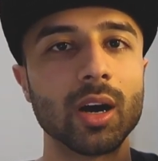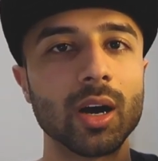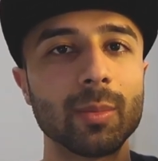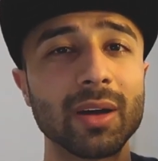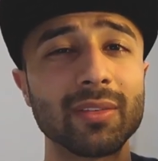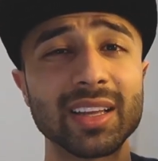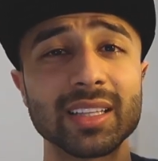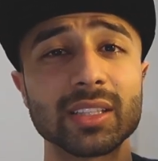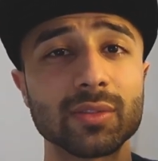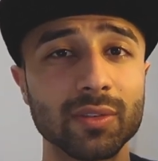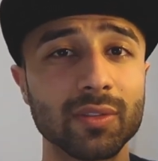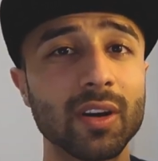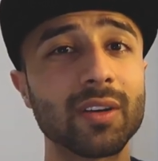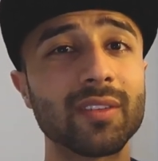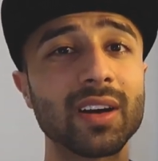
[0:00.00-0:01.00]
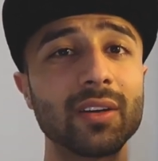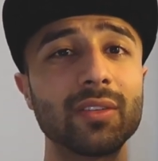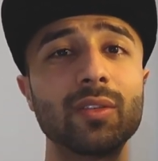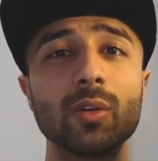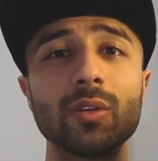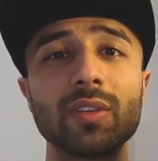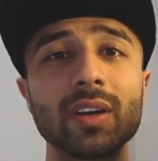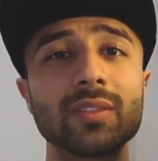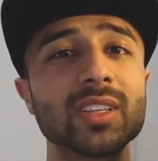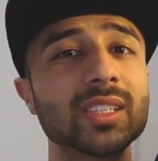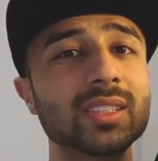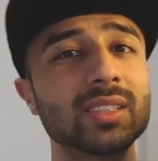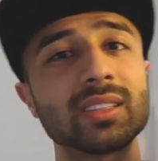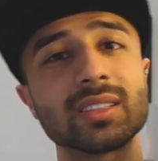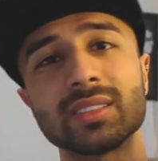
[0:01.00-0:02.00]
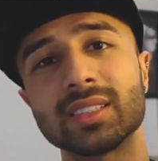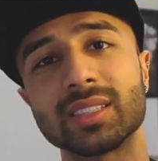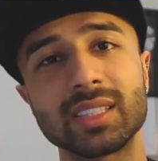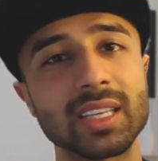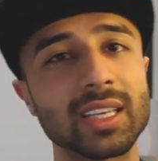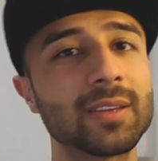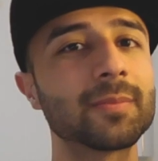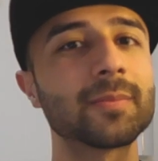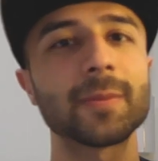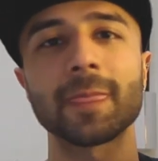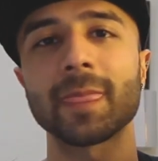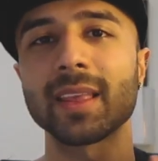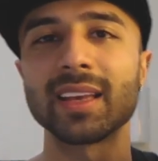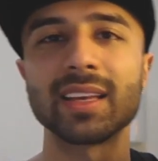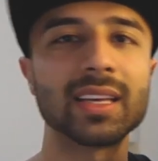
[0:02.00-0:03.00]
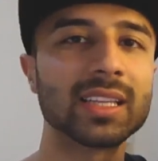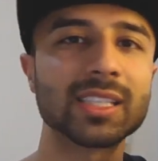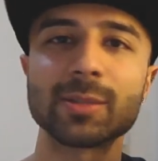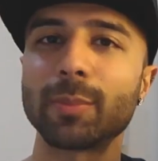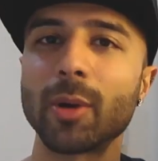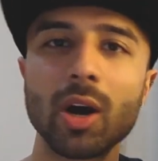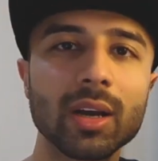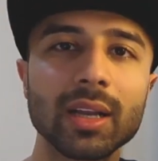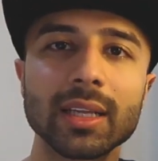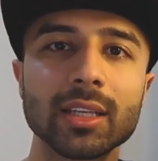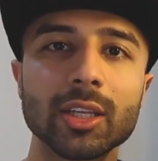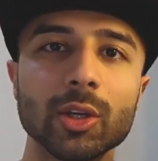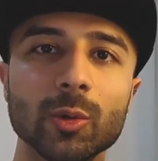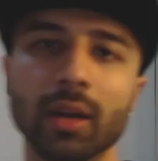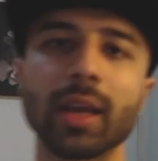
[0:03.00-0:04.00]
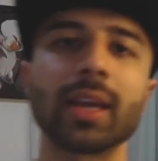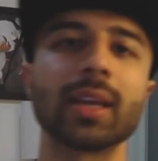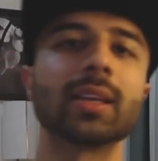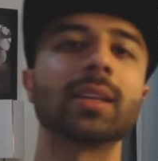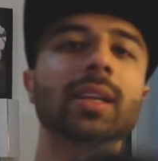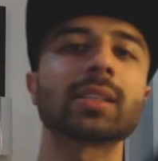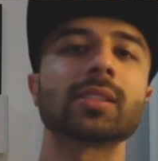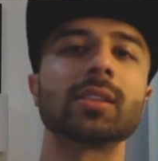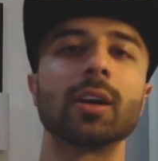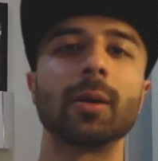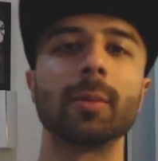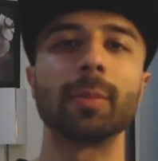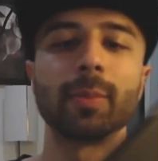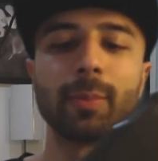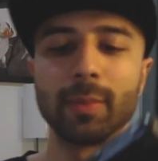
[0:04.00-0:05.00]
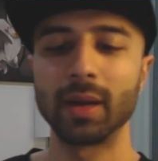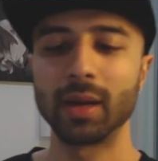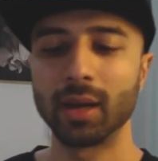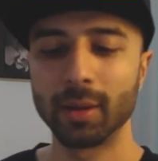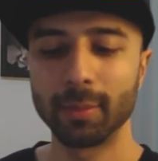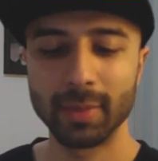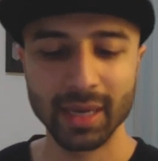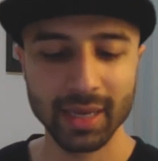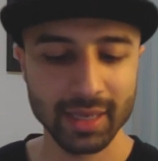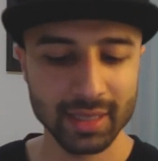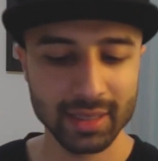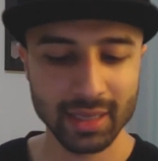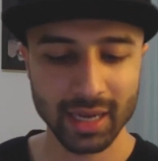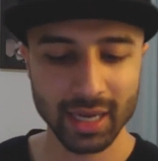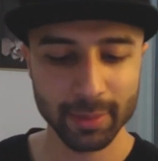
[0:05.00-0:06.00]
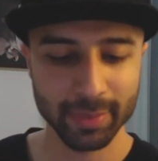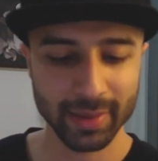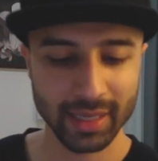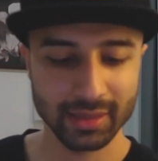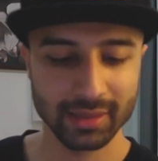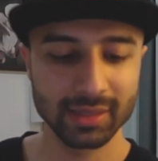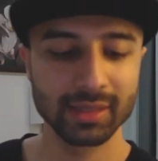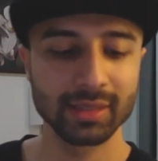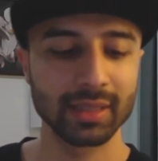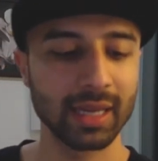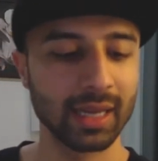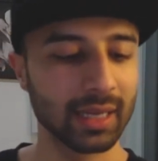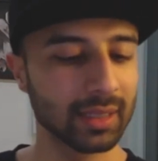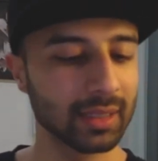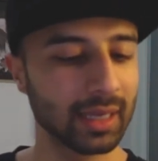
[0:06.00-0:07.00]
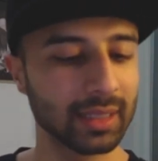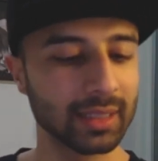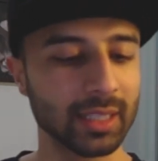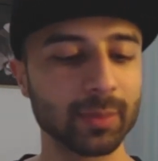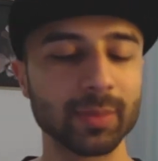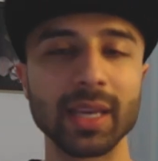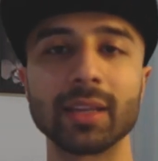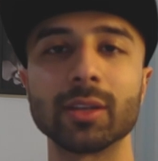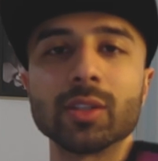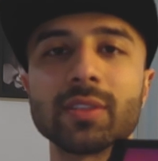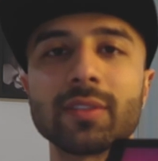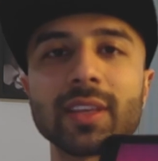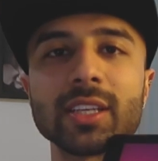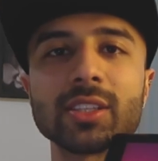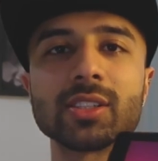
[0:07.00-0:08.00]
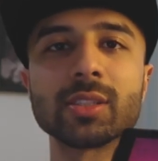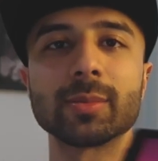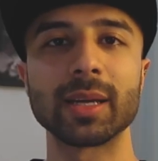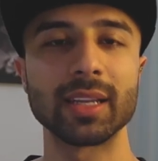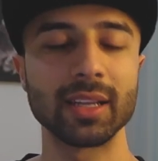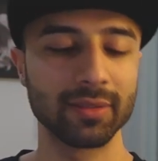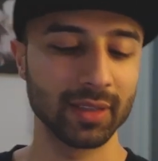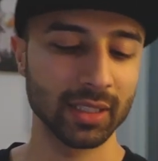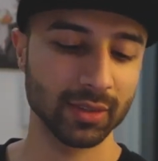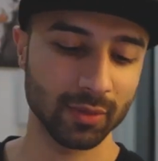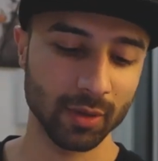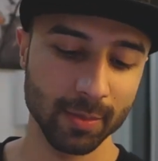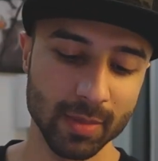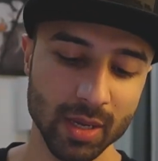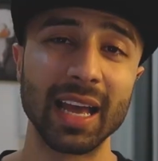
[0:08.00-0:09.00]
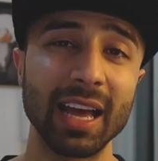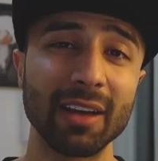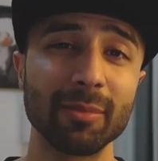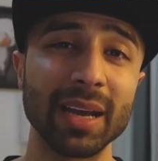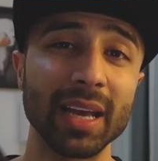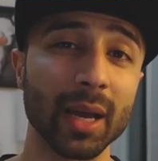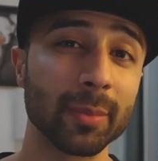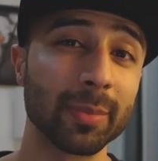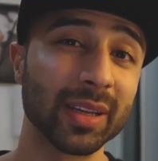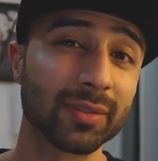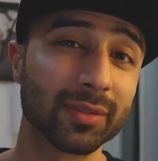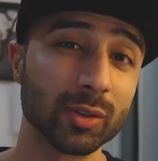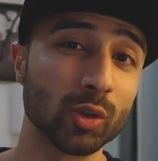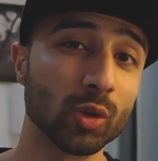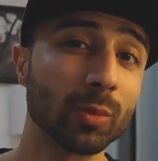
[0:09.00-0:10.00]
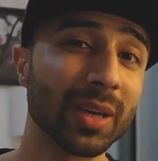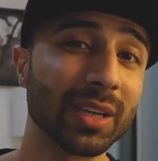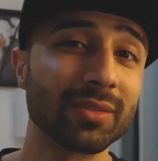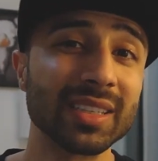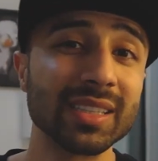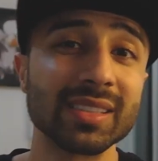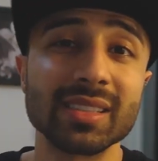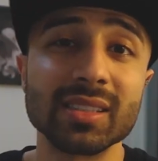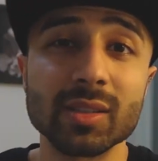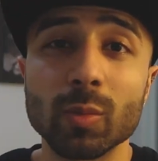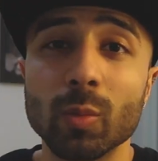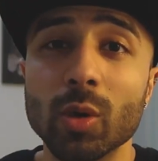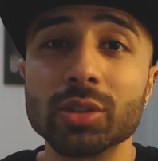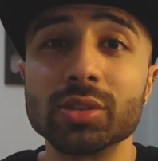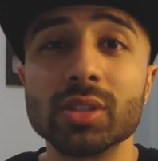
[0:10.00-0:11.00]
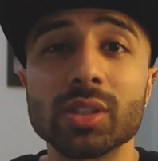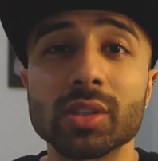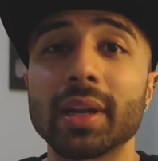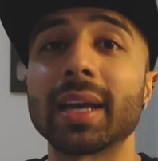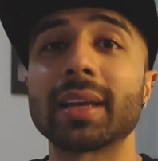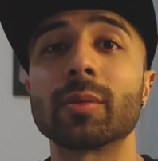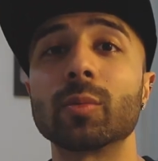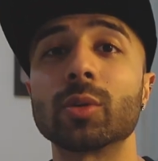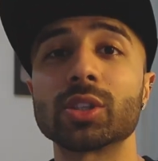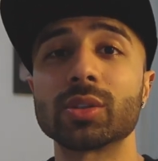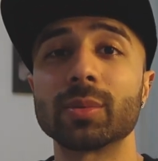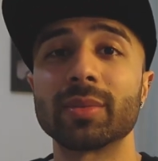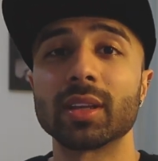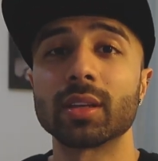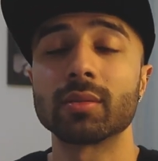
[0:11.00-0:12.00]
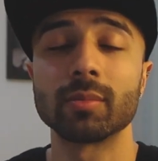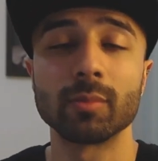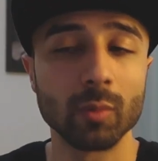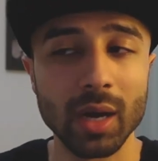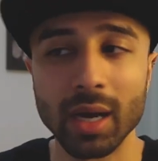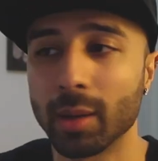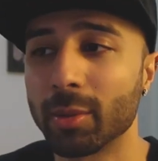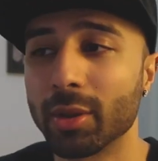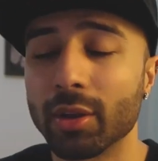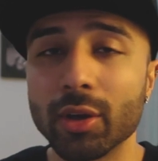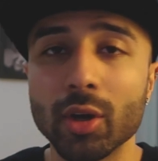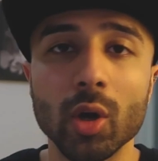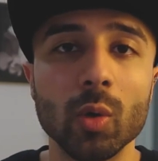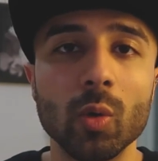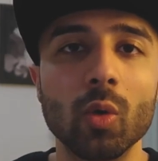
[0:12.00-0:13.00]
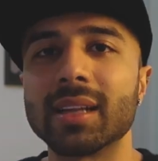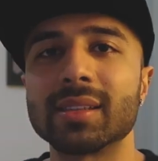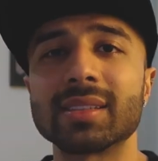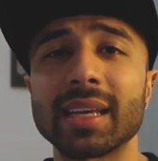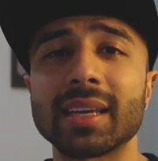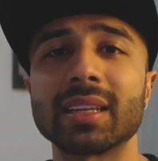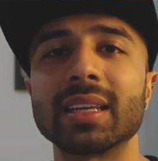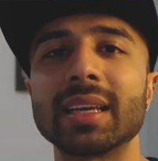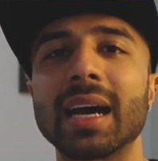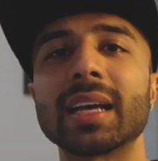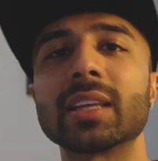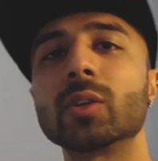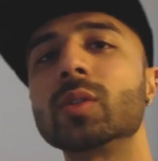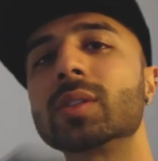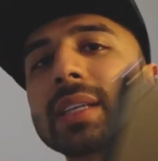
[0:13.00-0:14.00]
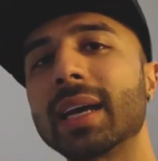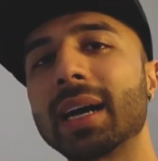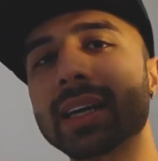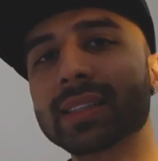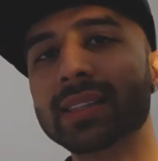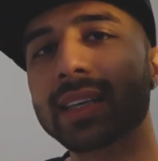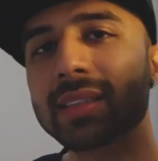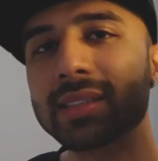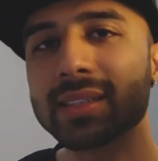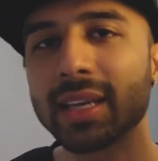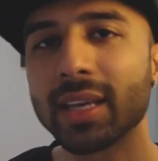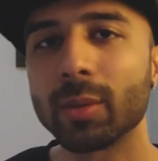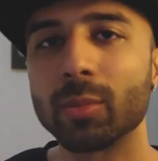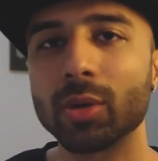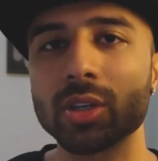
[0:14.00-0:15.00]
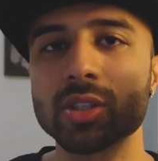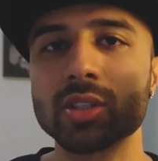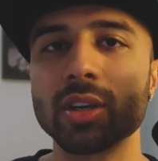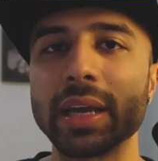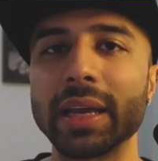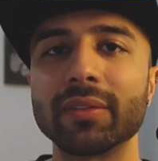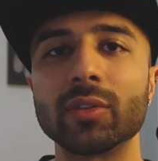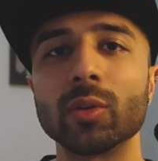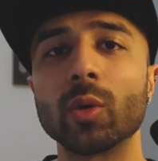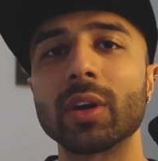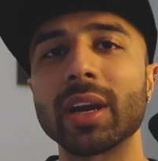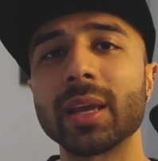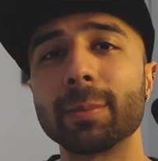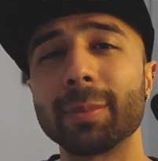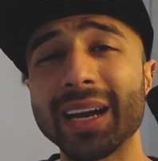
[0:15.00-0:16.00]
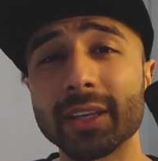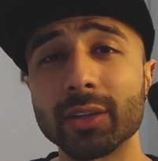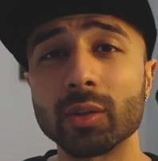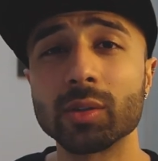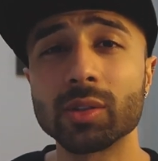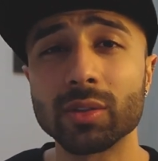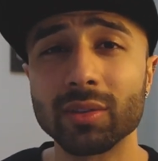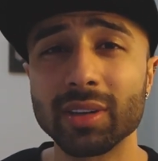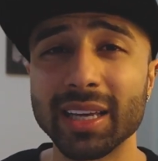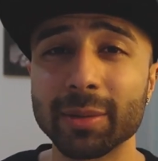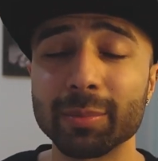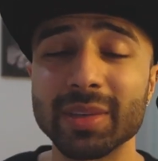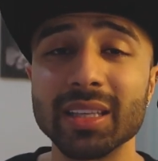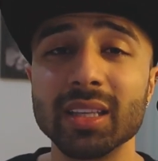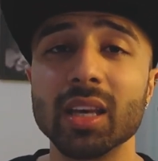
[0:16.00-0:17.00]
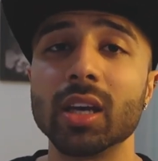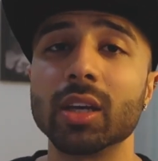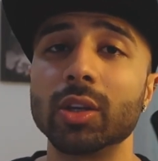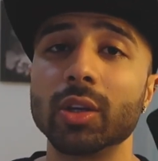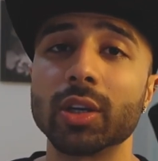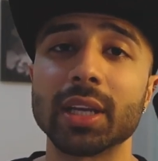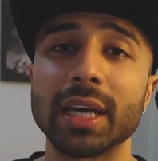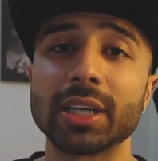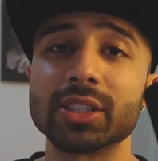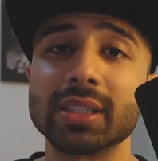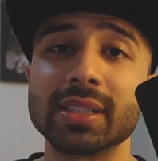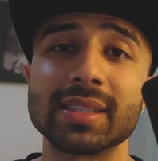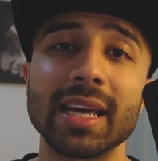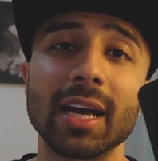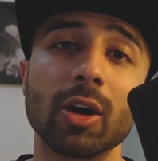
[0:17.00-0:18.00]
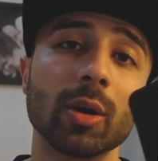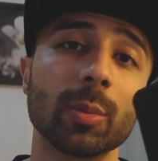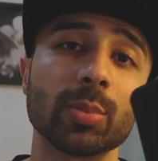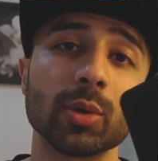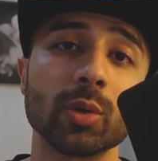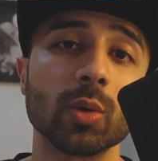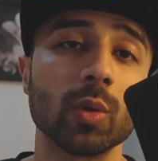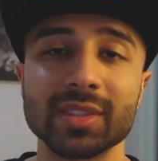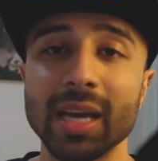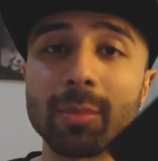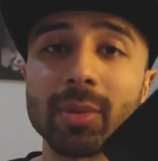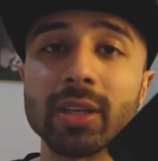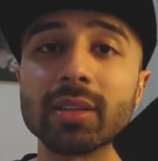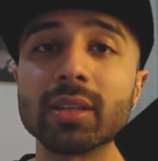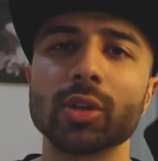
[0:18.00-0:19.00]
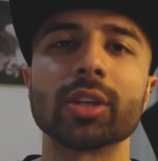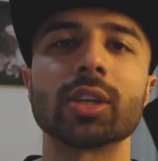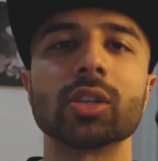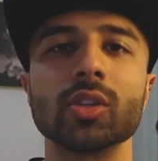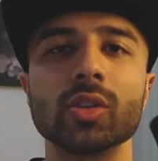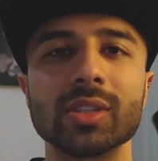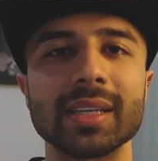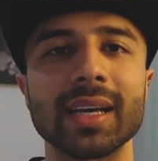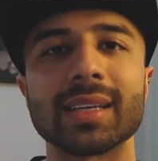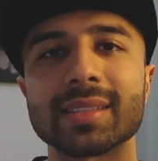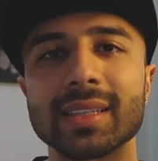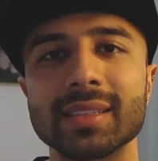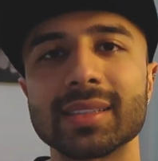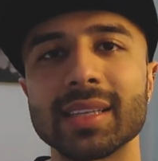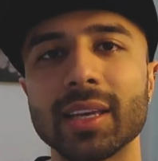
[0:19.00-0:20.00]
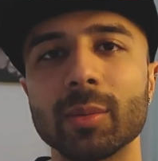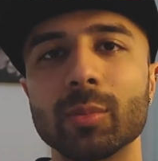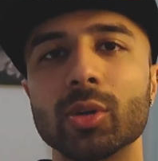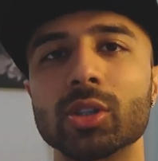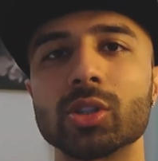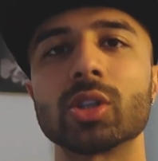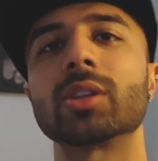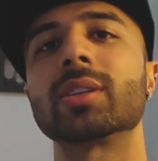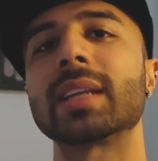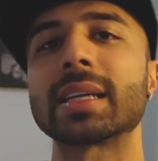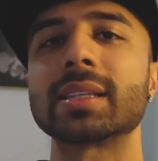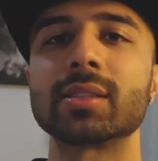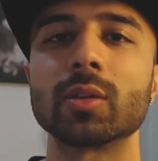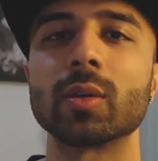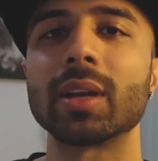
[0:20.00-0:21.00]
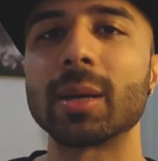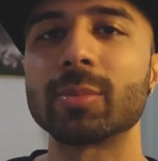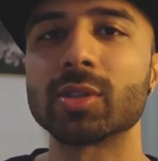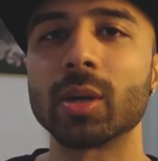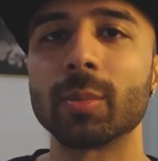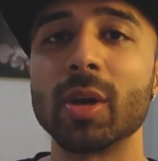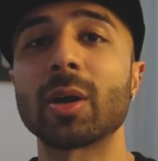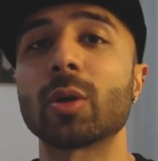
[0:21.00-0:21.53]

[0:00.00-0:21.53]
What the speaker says: I've had this for about 4 or 5 years and you can see it's sparkling new. Okay, next up, my iPad that I keep getting notifications about Netflix from. I have my iPad for 2 main reasons. One, so that I can watch something while I'm on the go, and secondly, I use it as a second monitor. If you're a Mac user like me, you can actually set up your tablet so you can use it as a second monitor next to your laptop.